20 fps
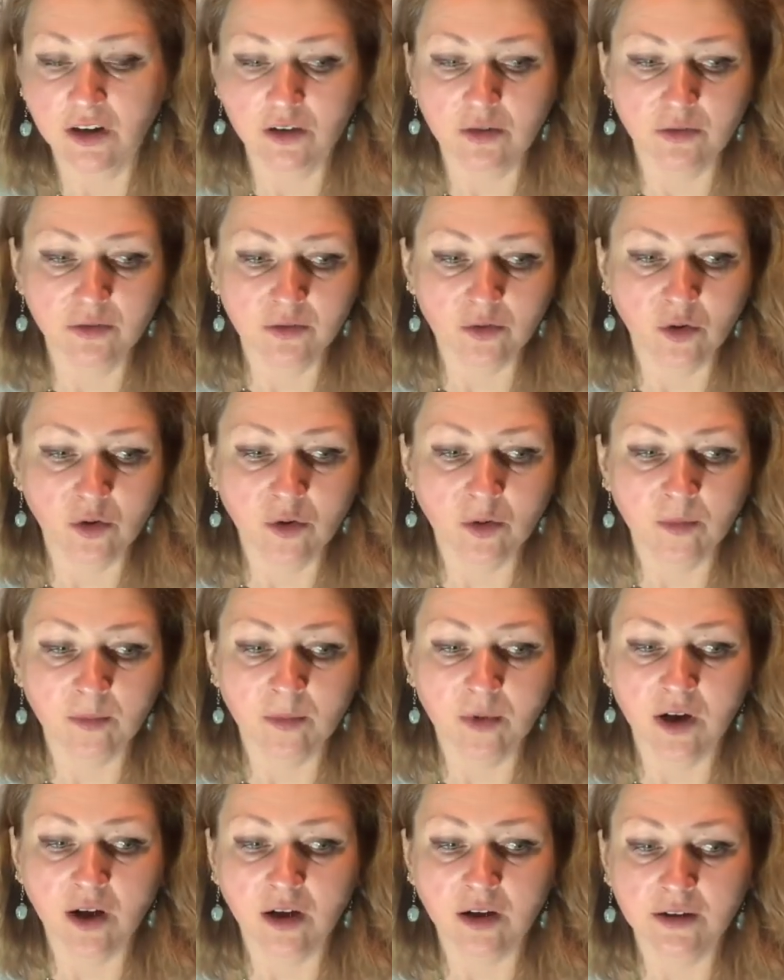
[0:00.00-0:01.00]
from
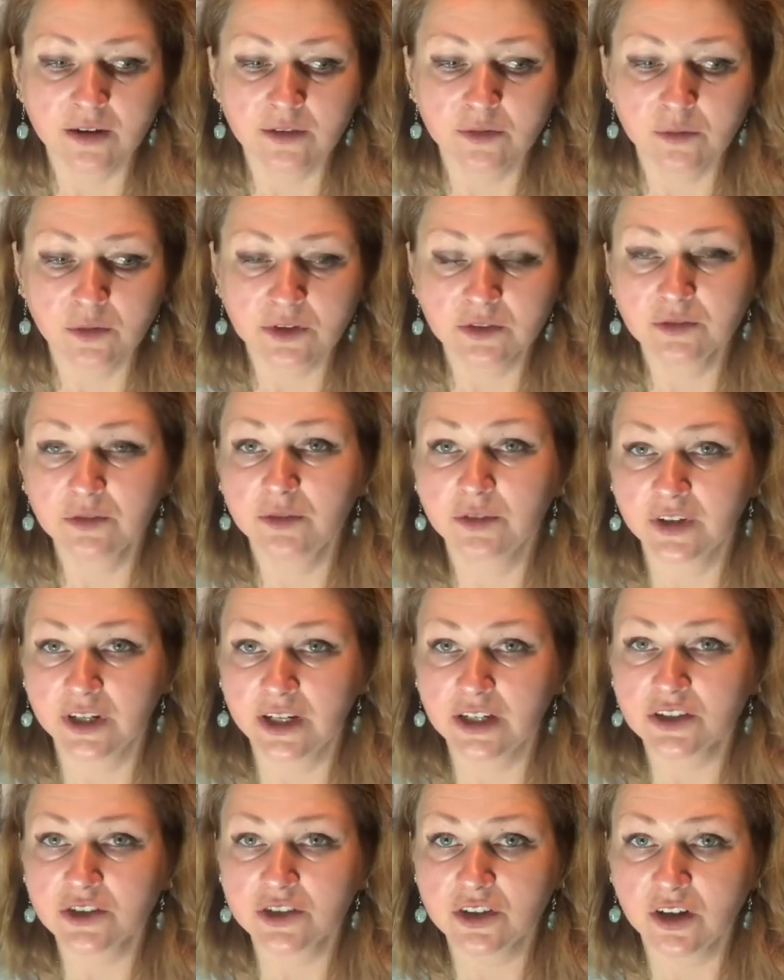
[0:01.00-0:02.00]
the one
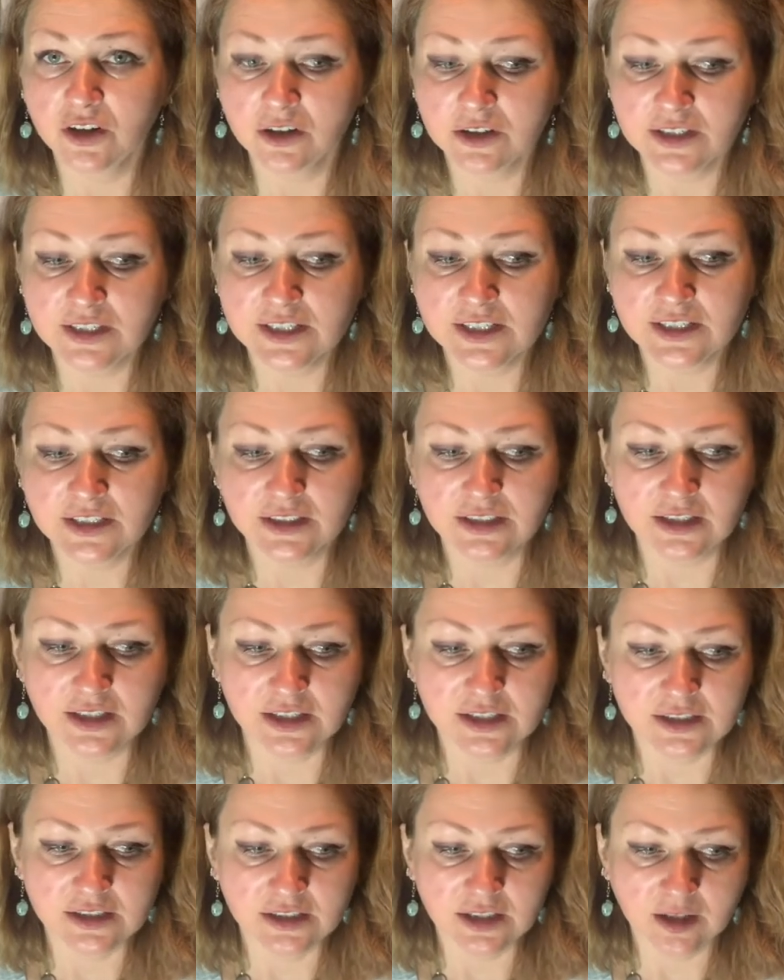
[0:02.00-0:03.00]
French artist.
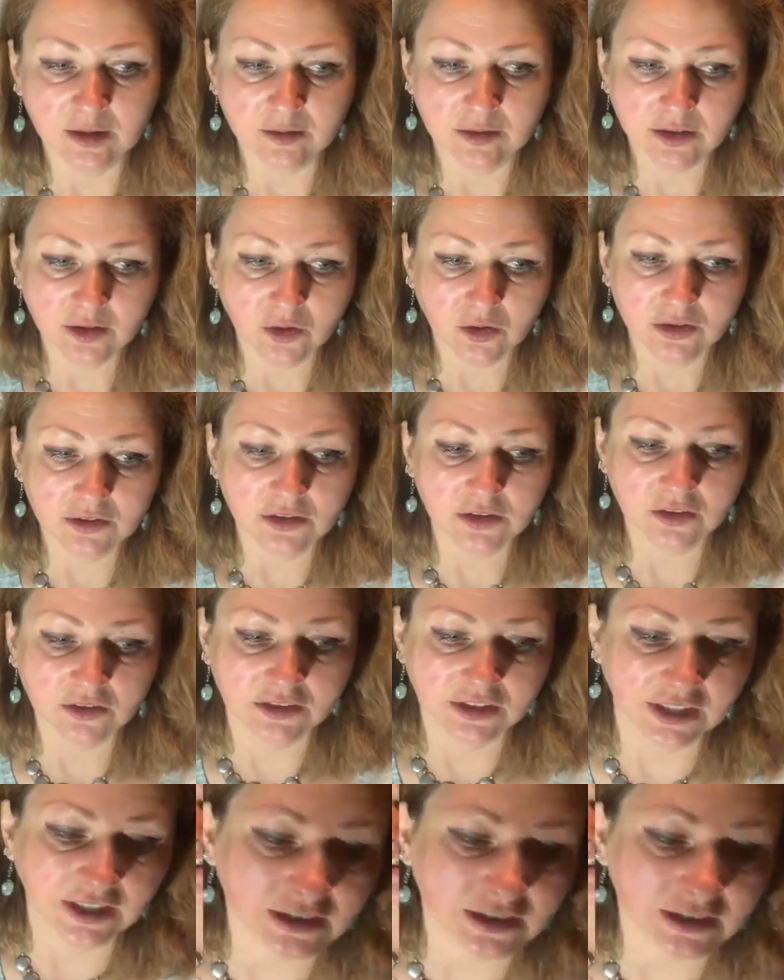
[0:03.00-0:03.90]
His name Claude Lorraine. A